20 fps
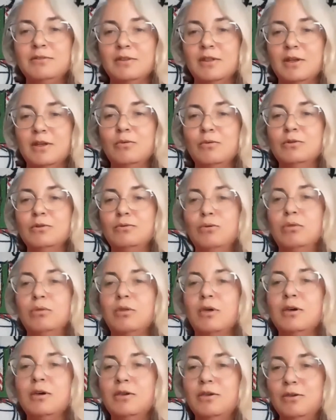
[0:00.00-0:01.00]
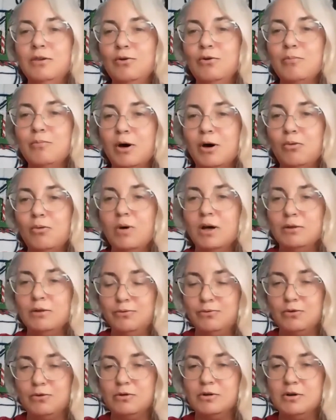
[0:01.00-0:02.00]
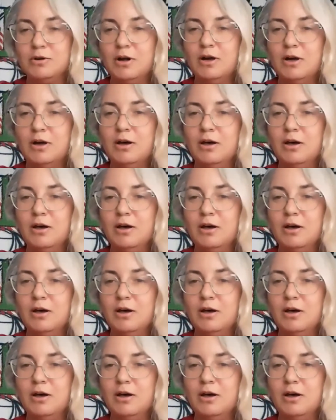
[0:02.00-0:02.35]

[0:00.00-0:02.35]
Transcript: And I want to thank you, Marwan, for